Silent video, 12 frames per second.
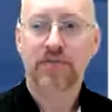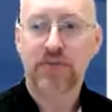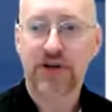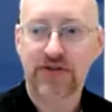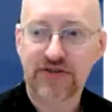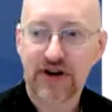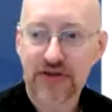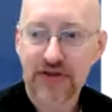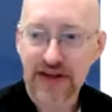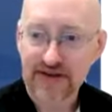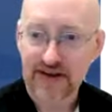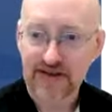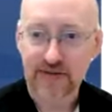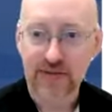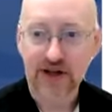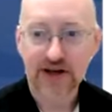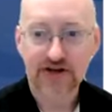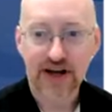But you start the
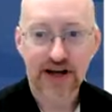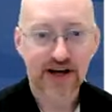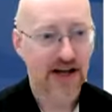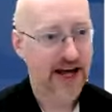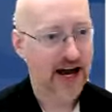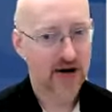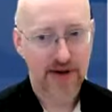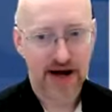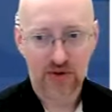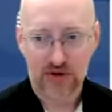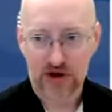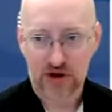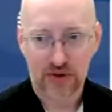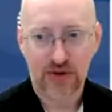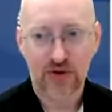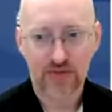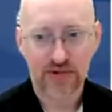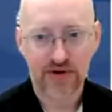accessibility check, and Acrobat will go
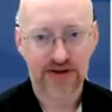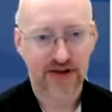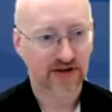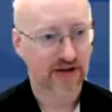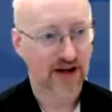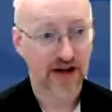through and present,